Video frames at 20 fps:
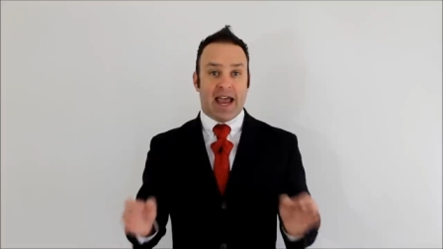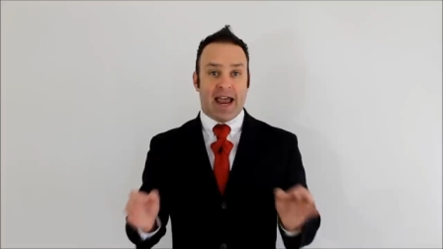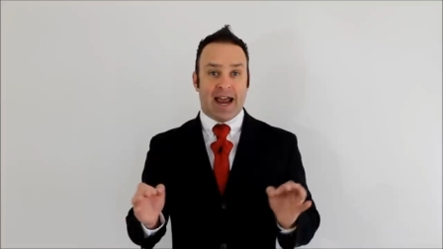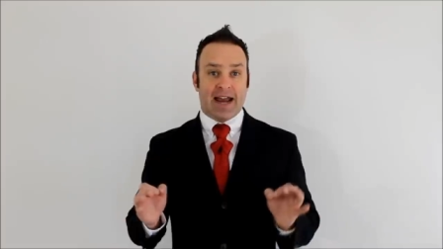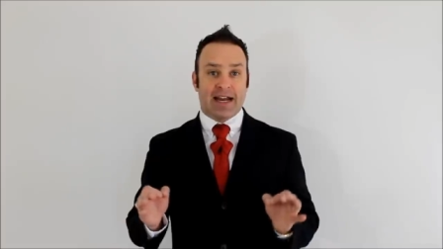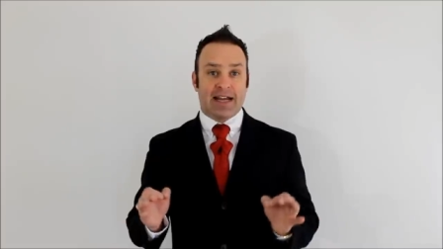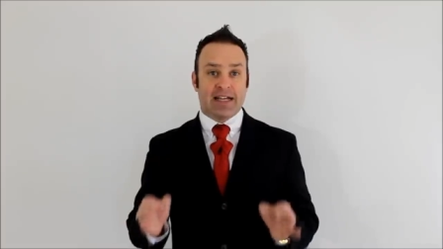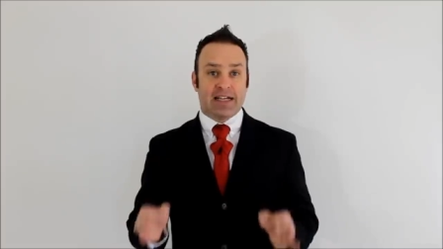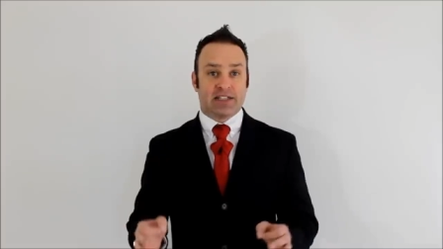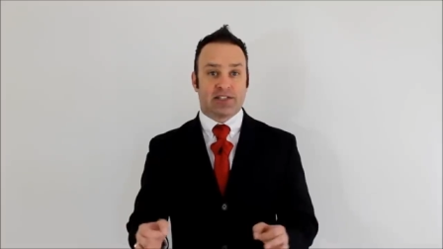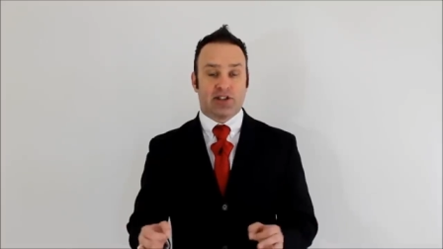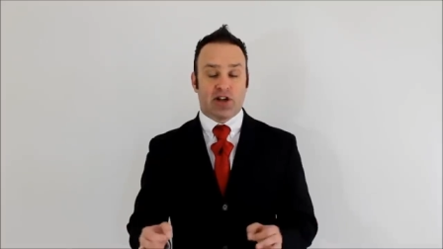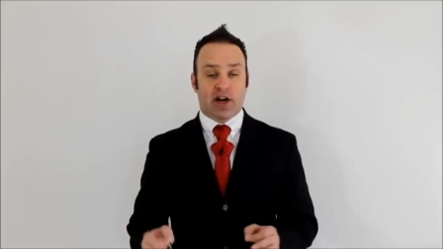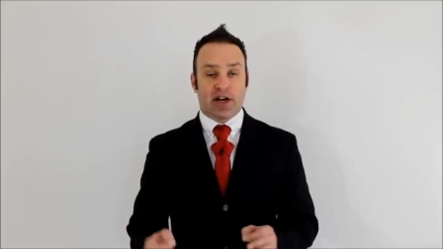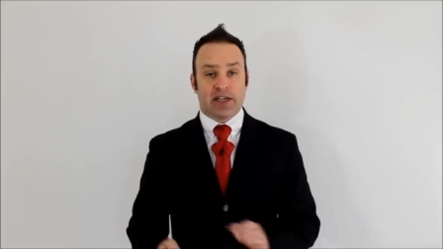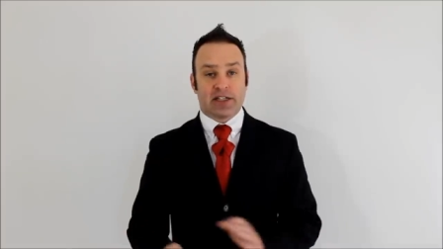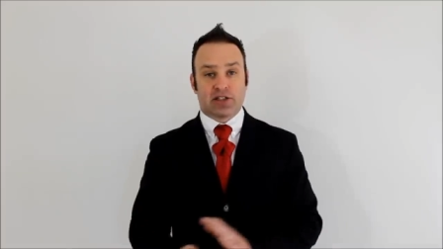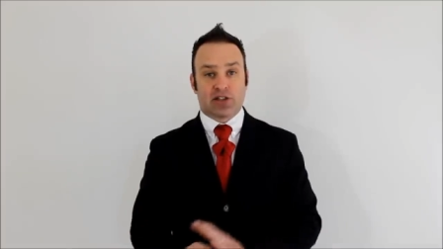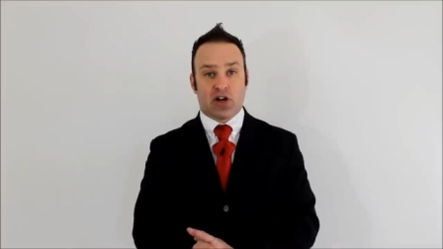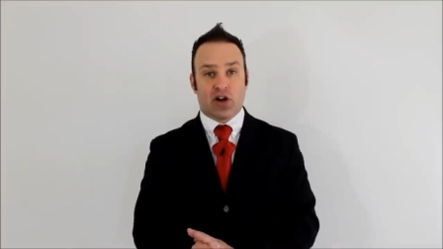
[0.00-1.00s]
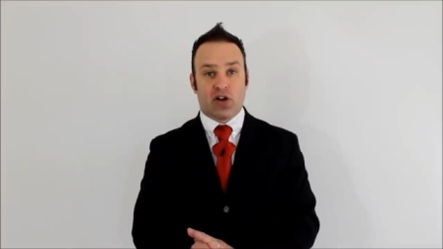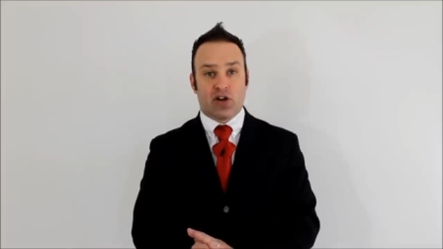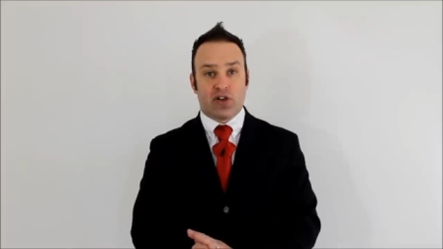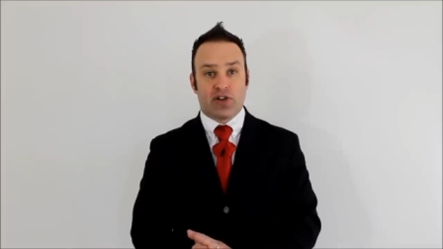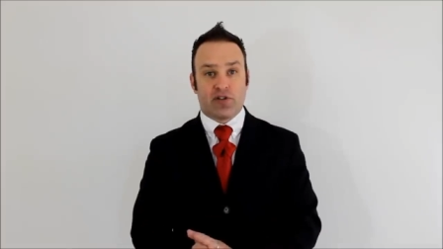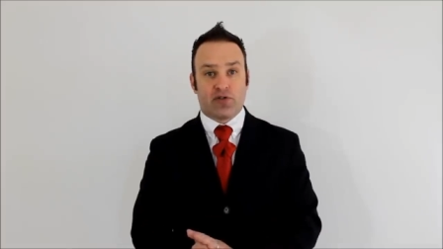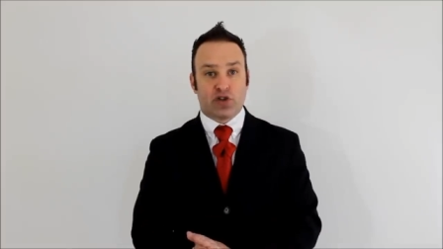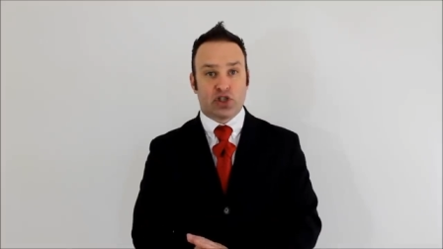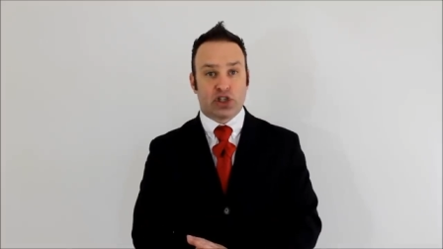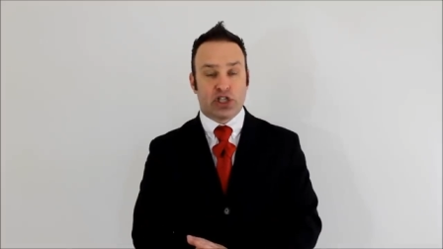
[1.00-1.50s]
and his knot is
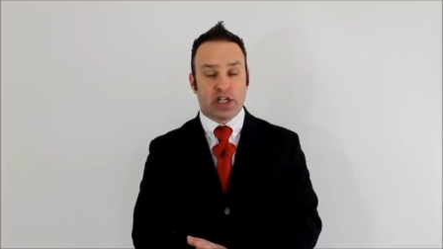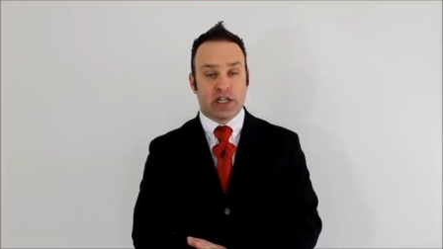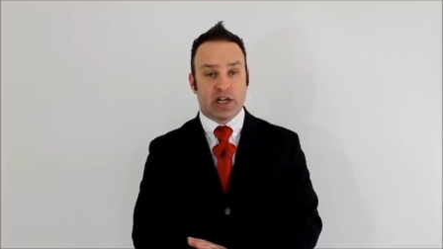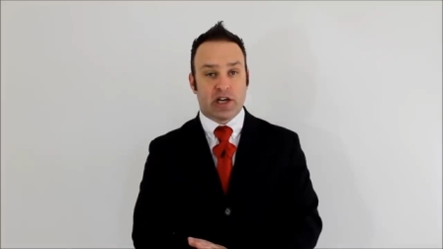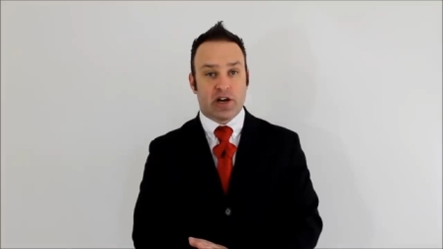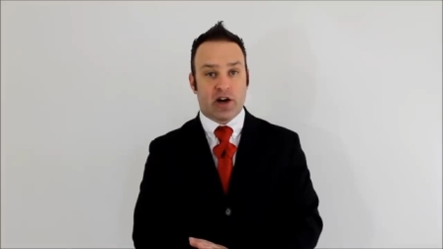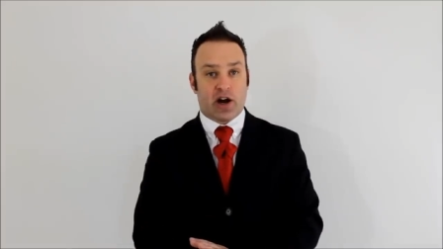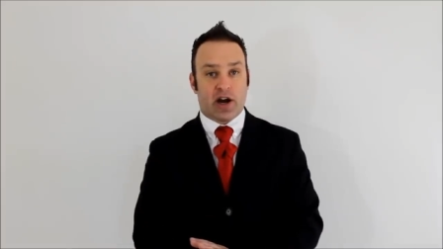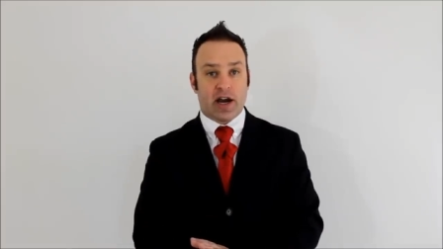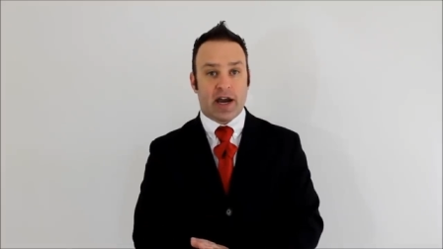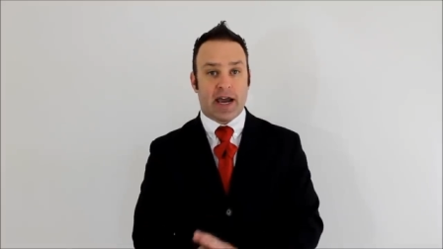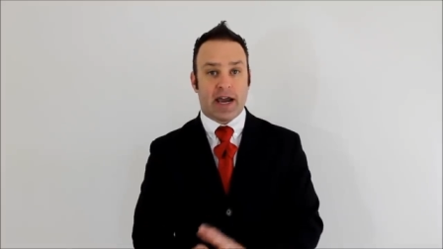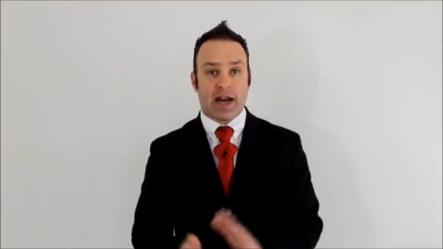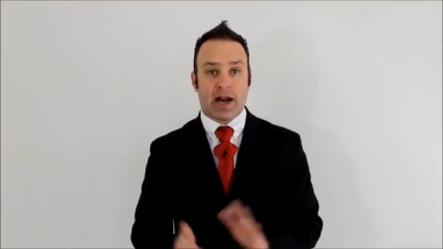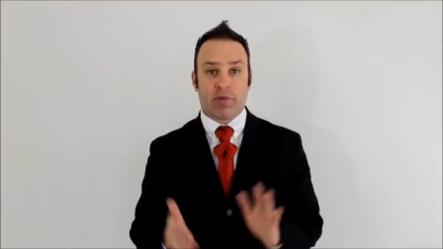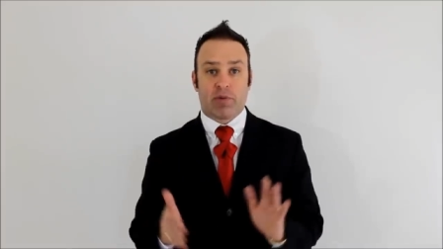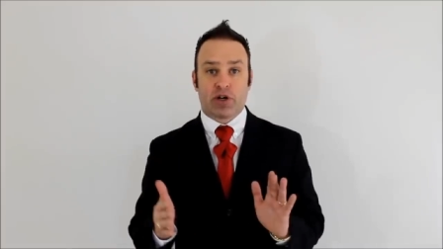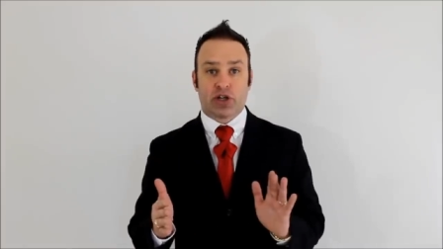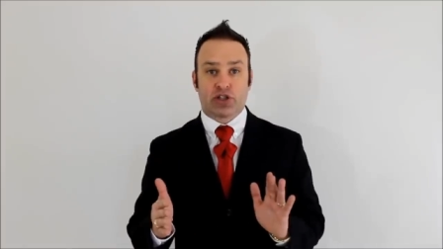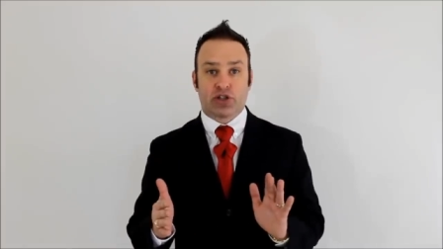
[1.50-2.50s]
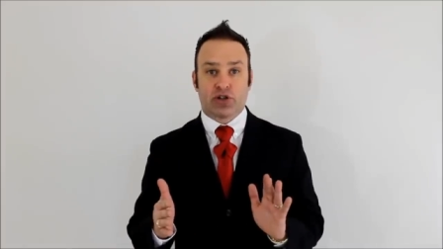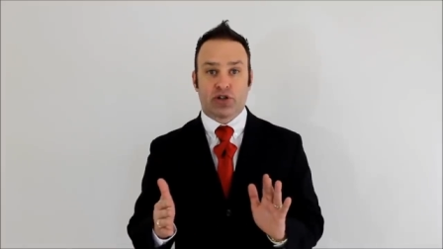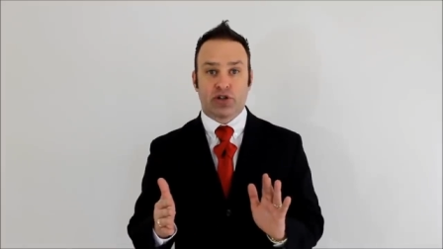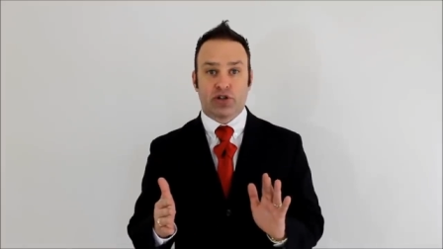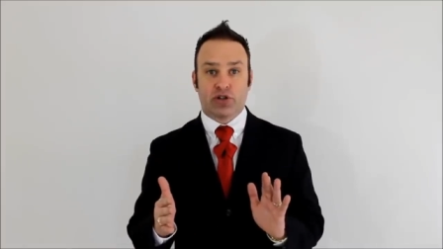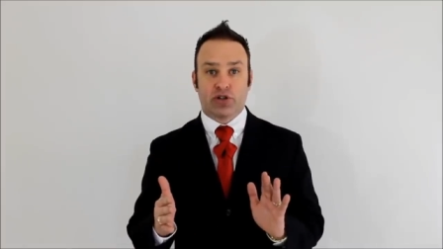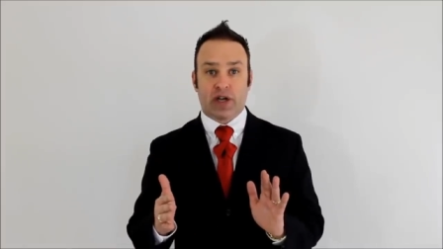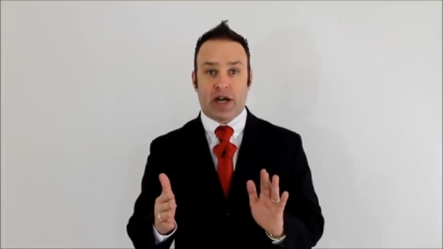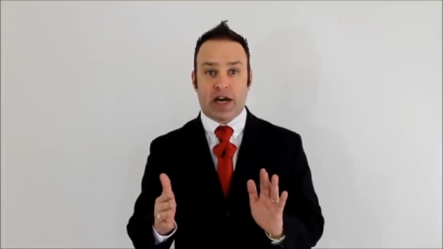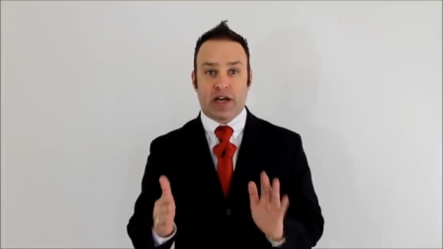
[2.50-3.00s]
called the Virginia knot and I want to show
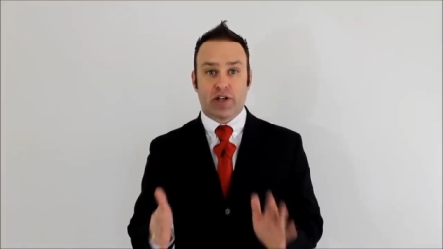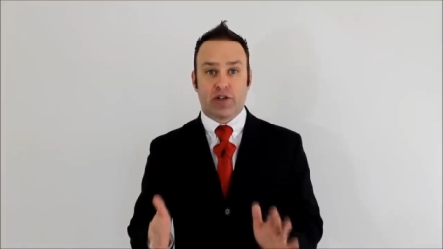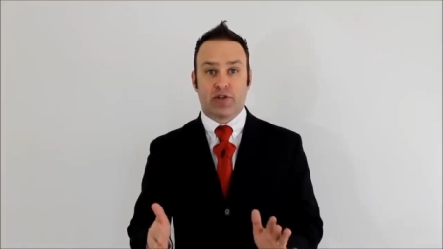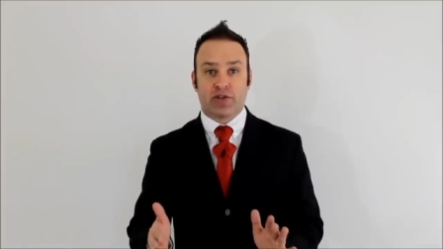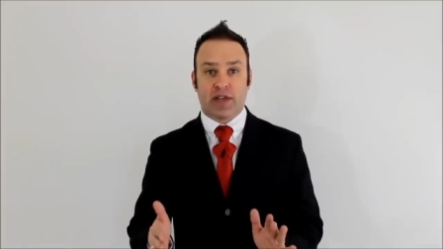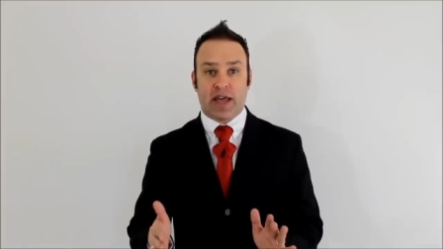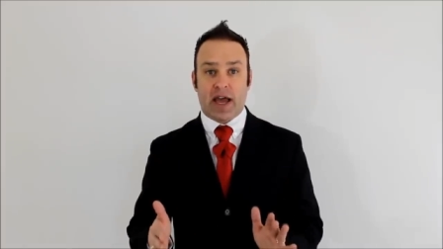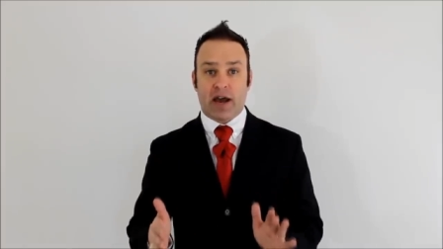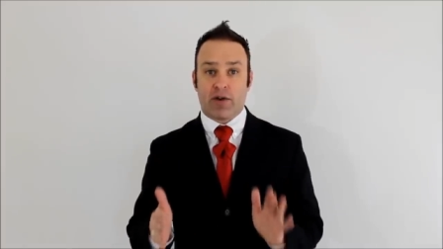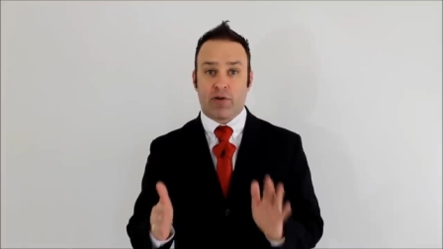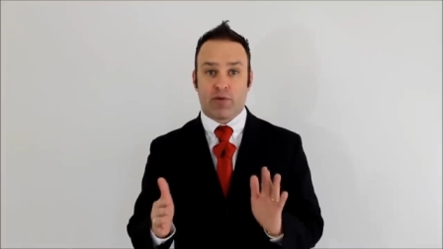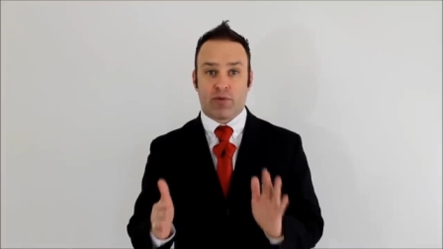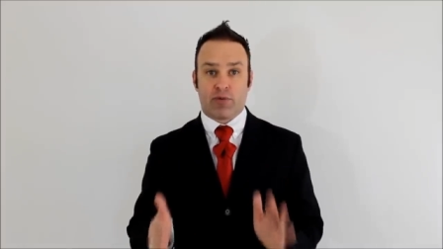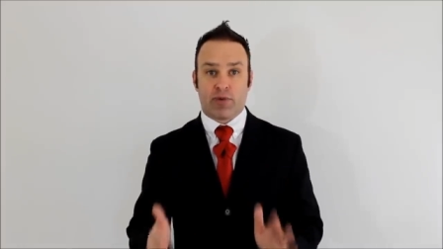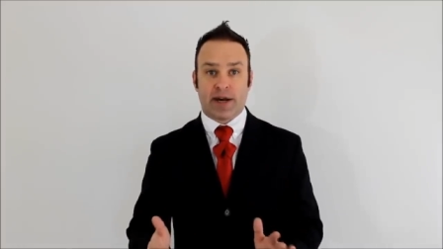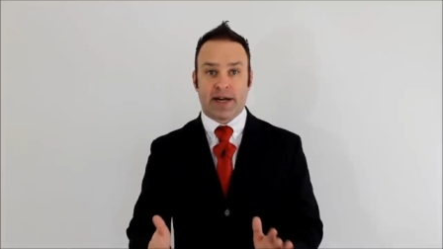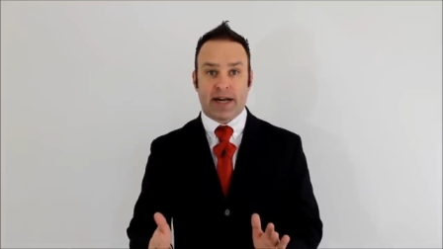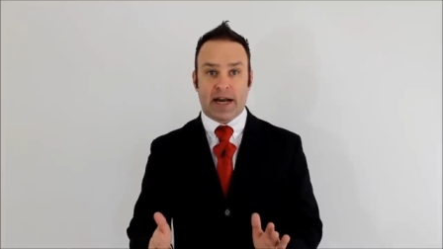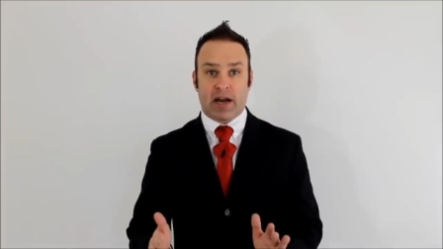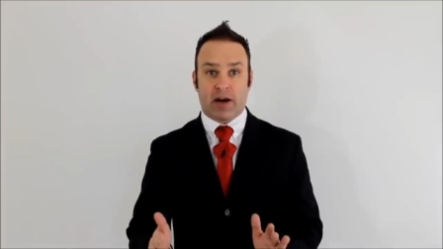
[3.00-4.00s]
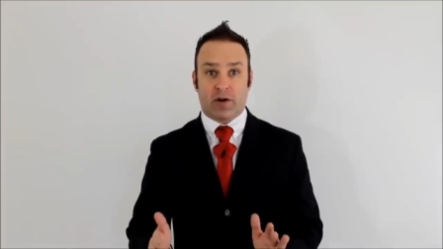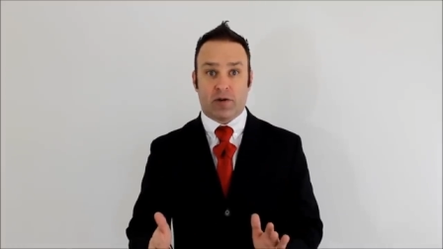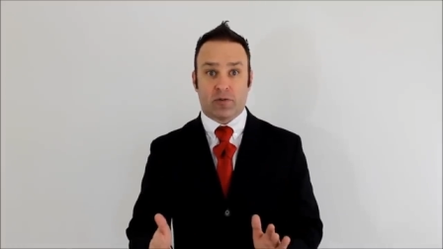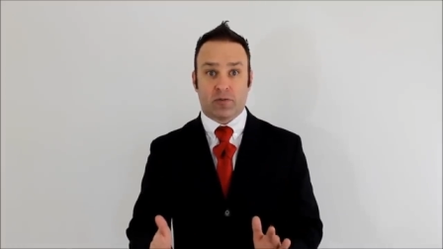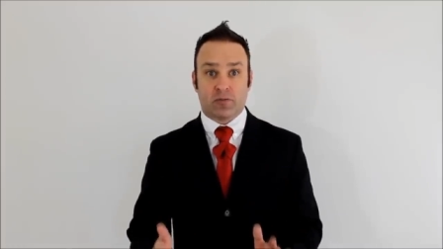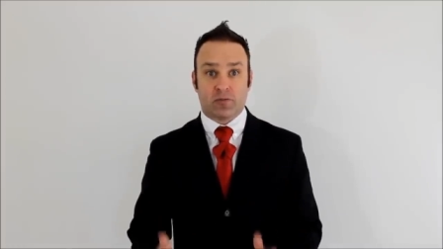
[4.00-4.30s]
you how to do that right now.